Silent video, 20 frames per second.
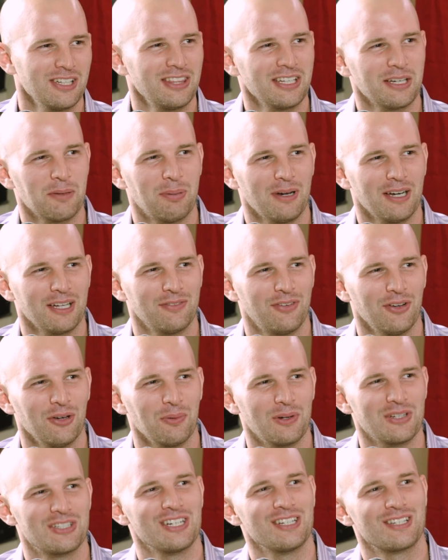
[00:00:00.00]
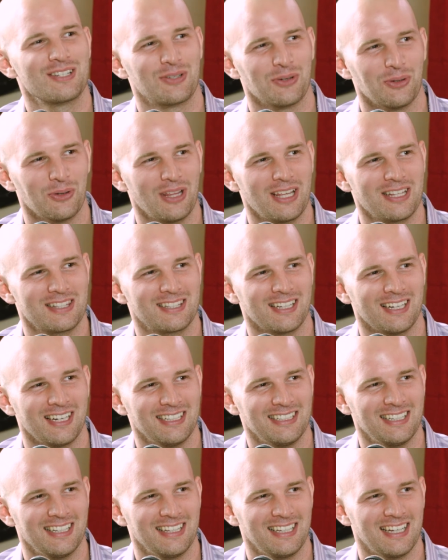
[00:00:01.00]
you think a part of her, when she saw that
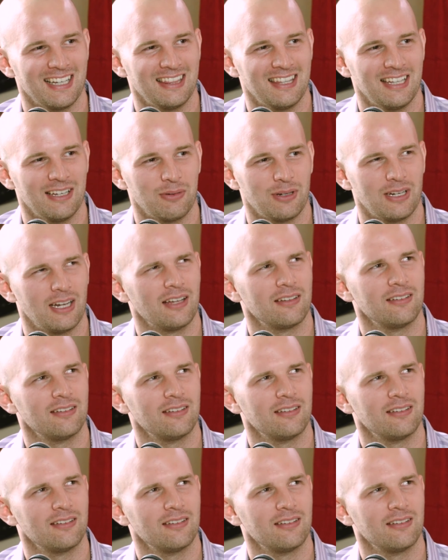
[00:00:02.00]
sign near the end there, went,